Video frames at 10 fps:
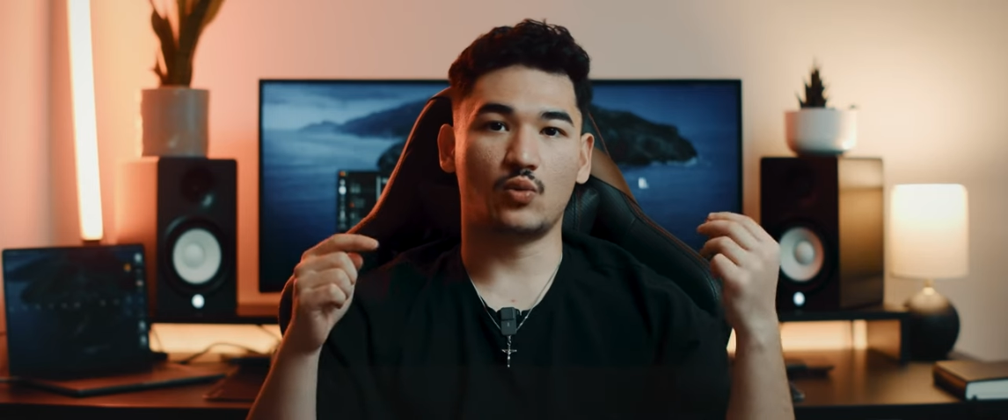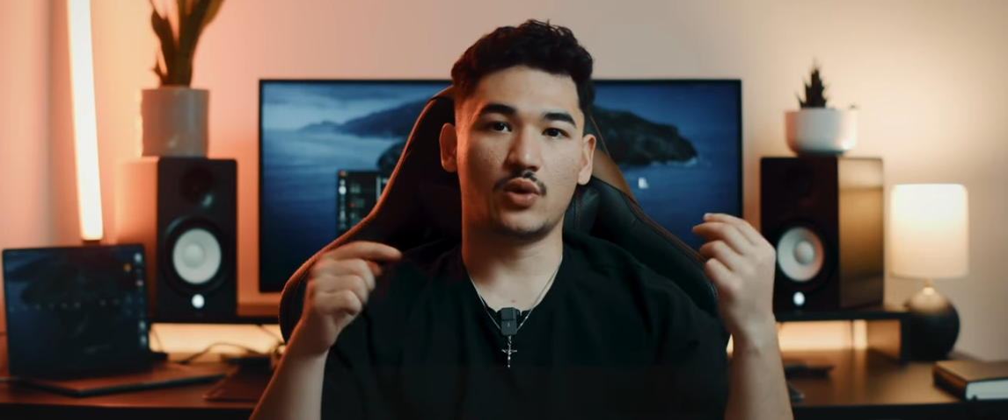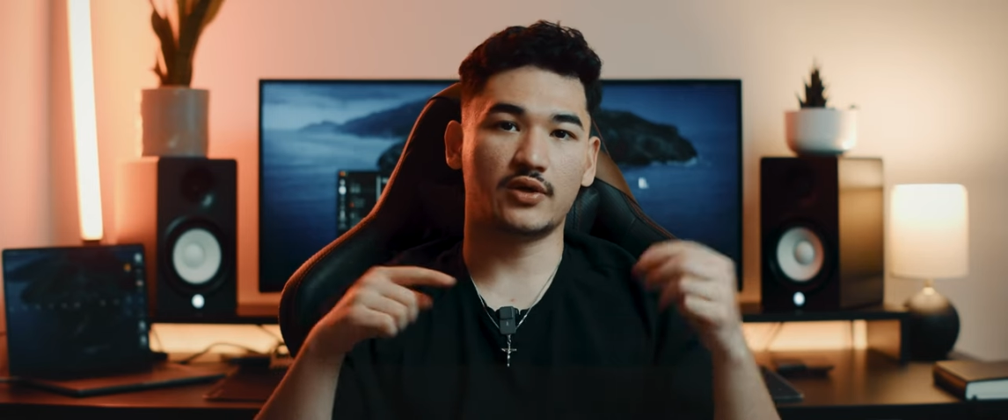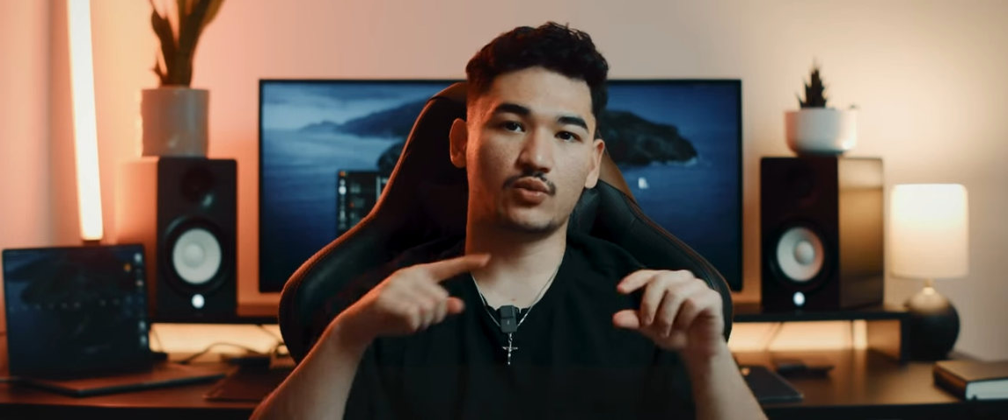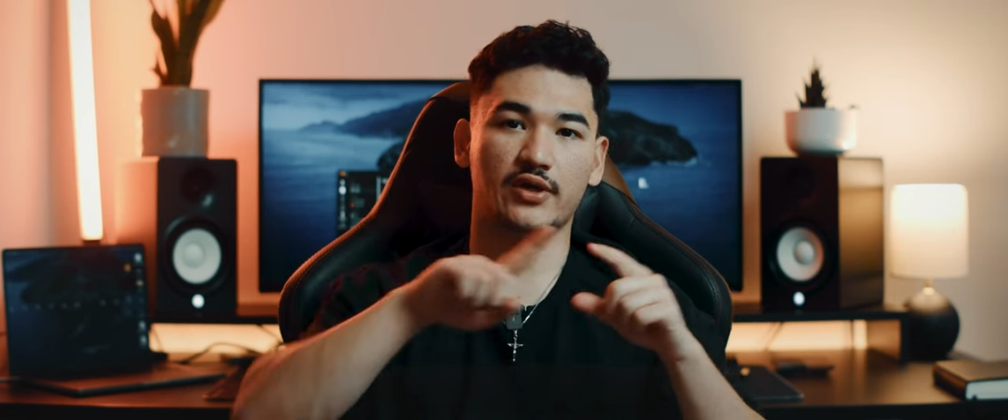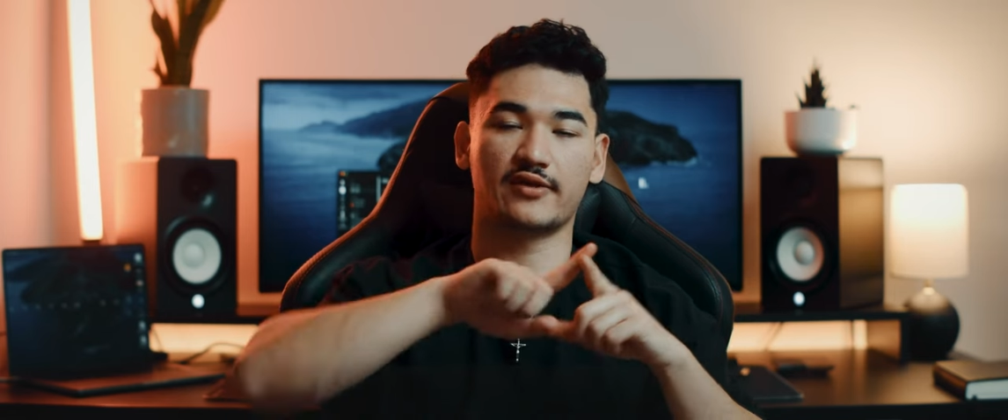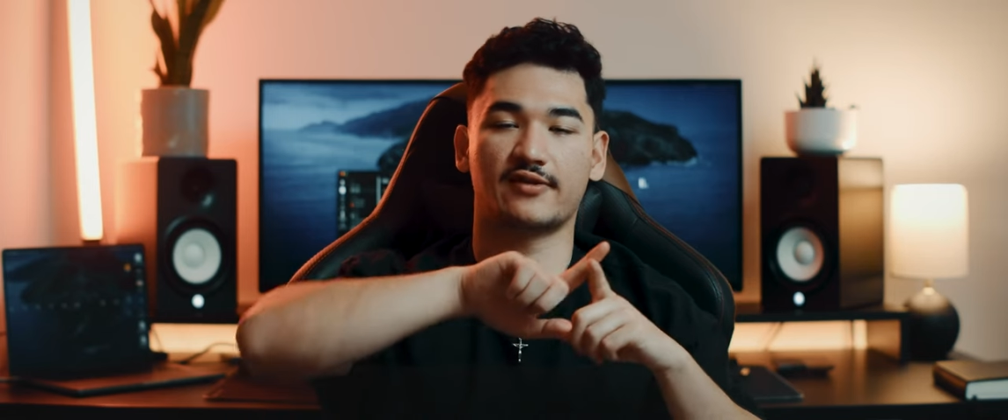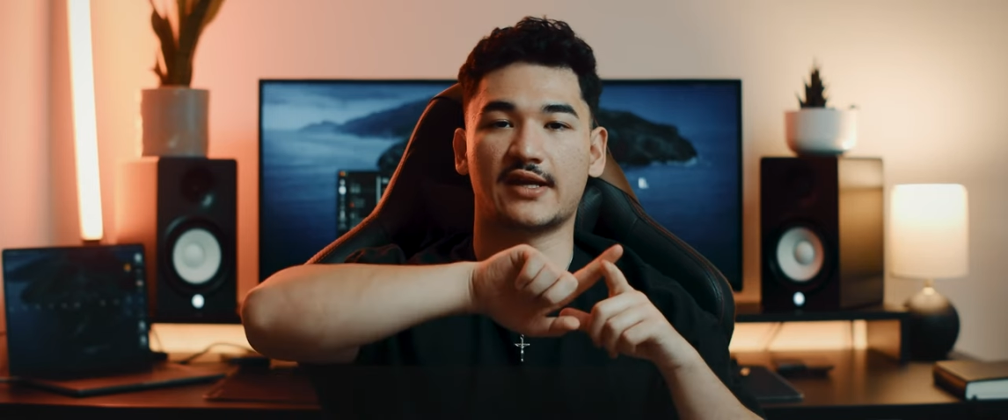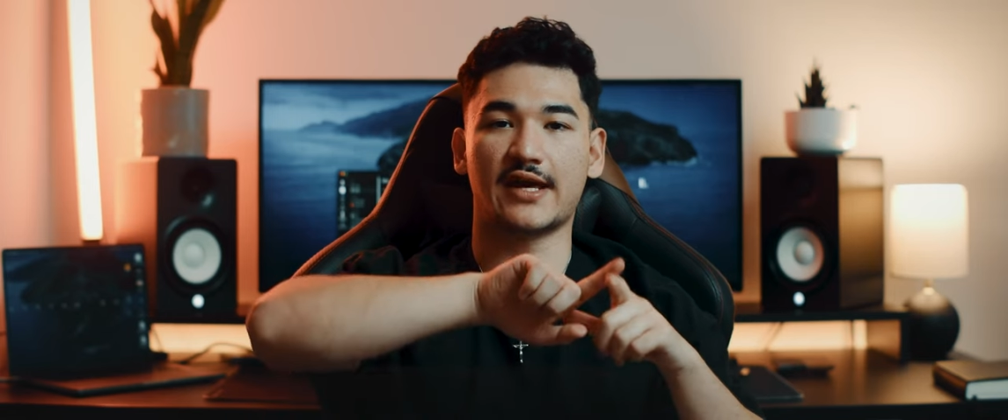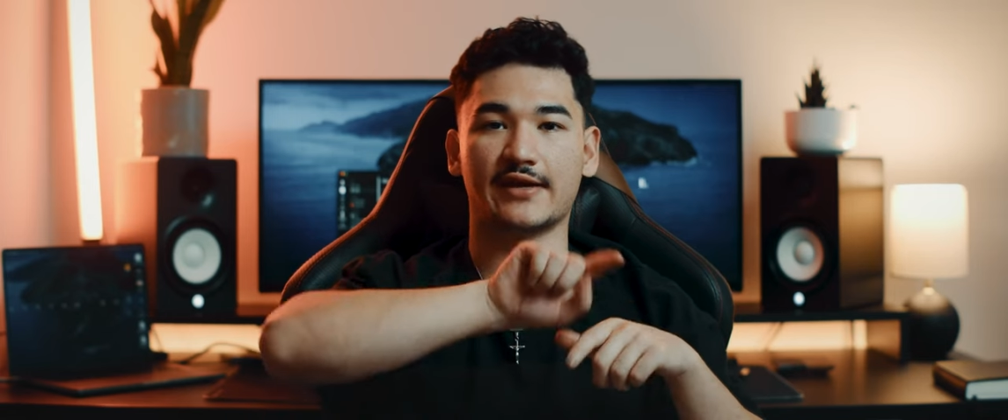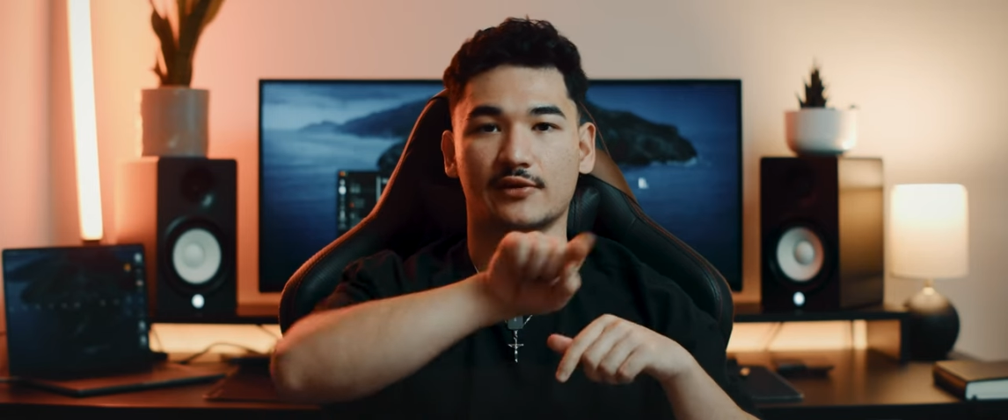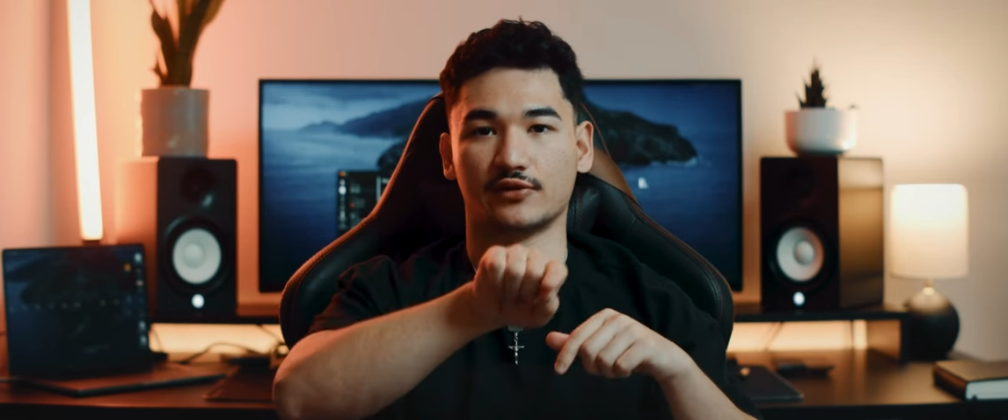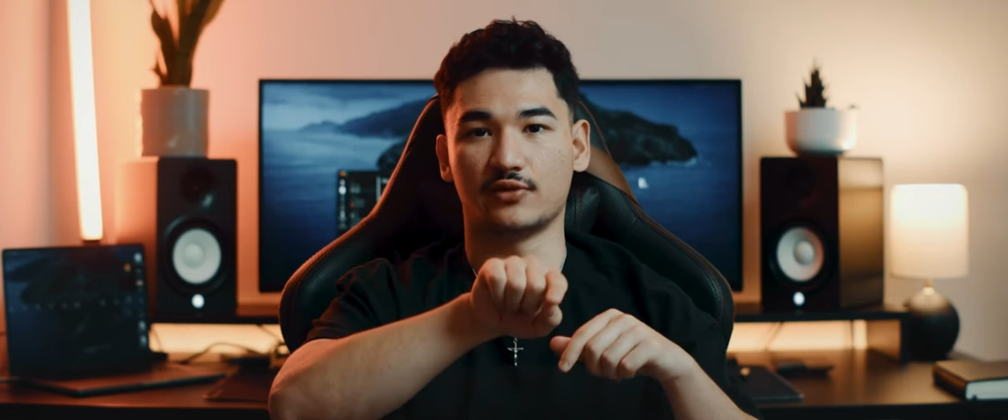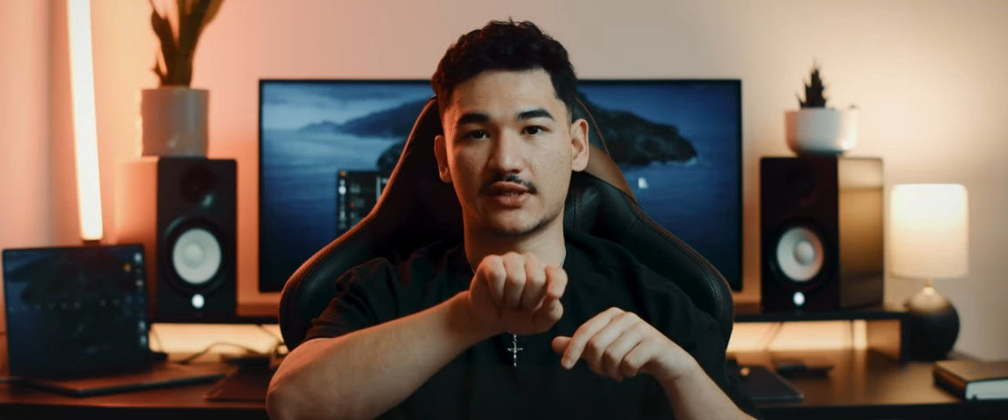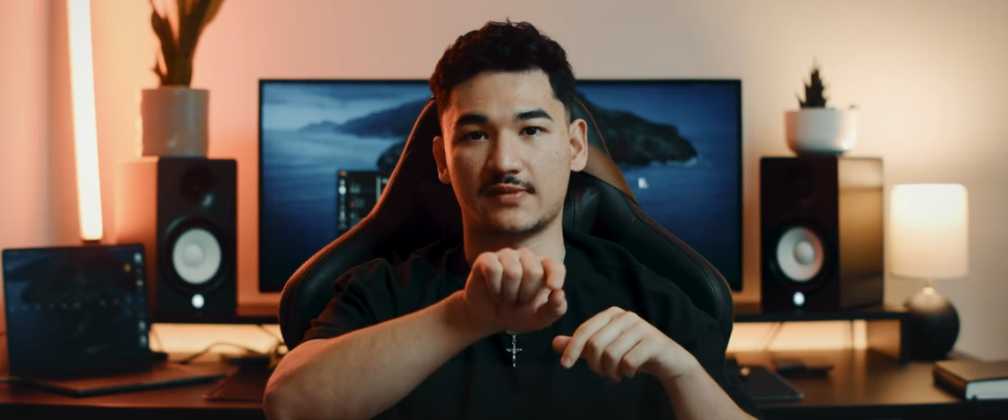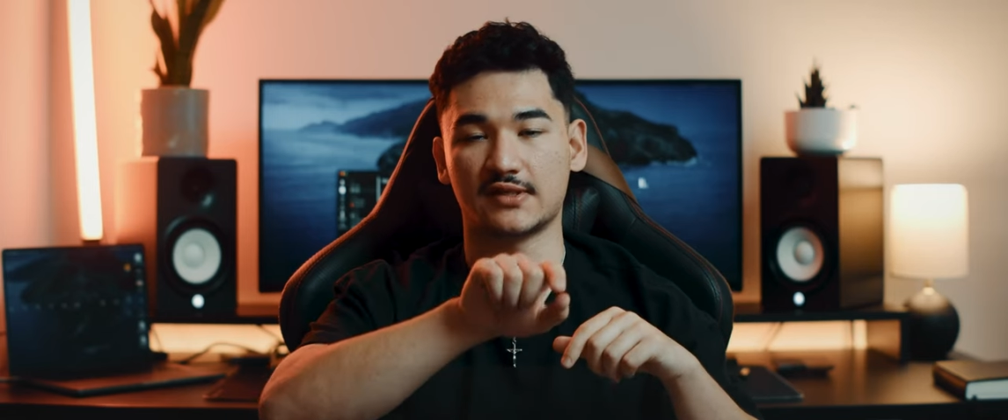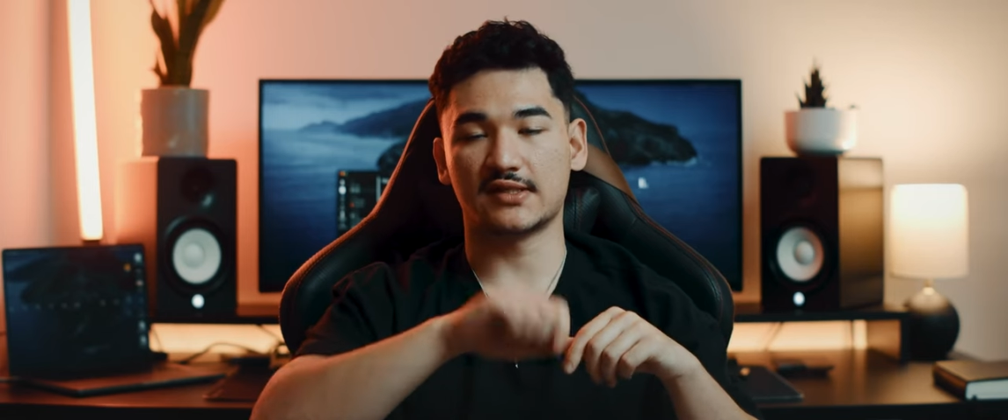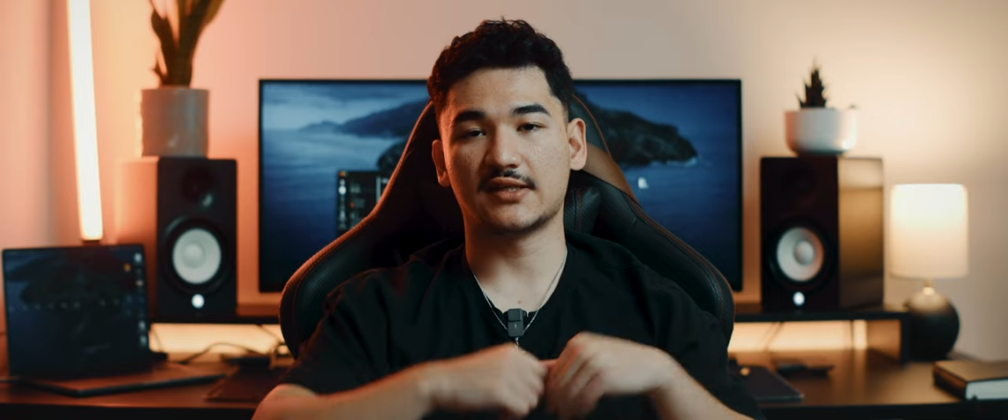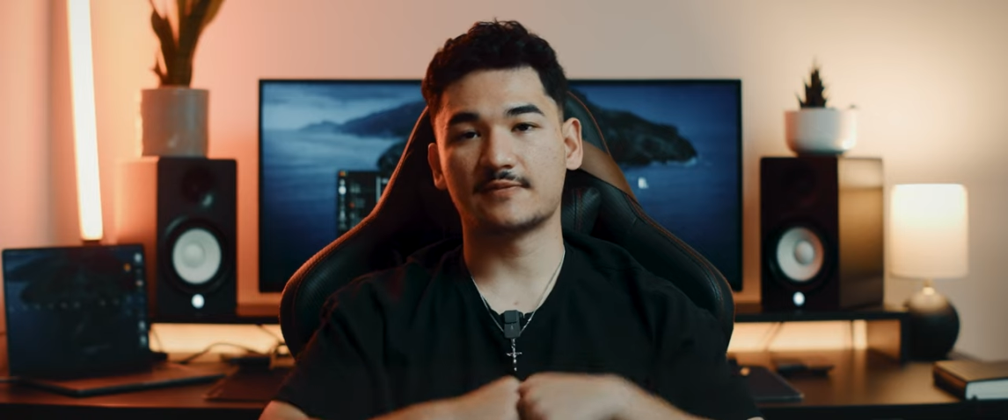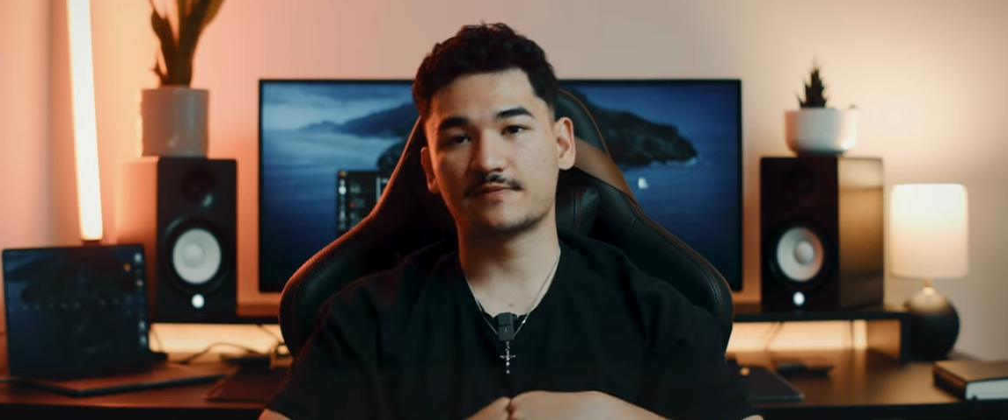one with an angled USB-C.